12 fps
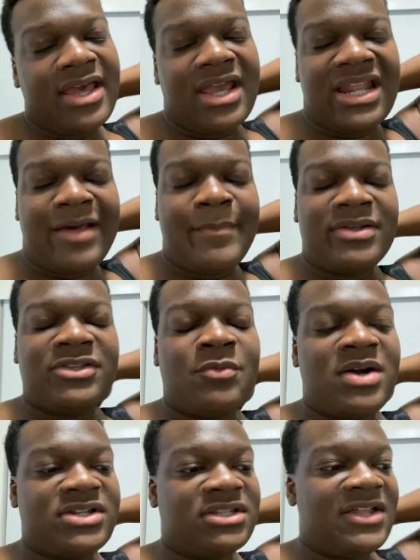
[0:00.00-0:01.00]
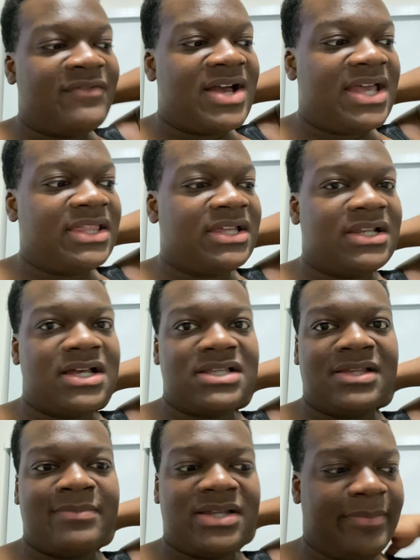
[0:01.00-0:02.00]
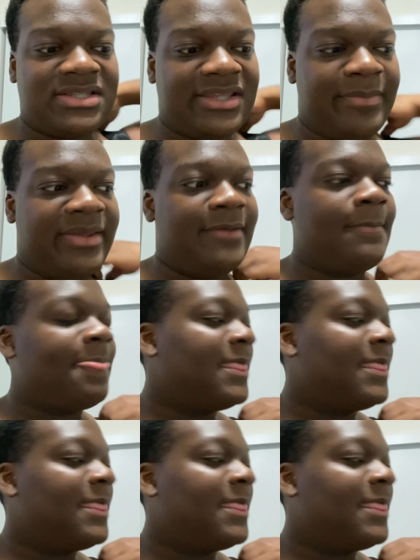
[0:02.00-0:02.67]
and I'm about to watch Love Island because I'm not sleepy.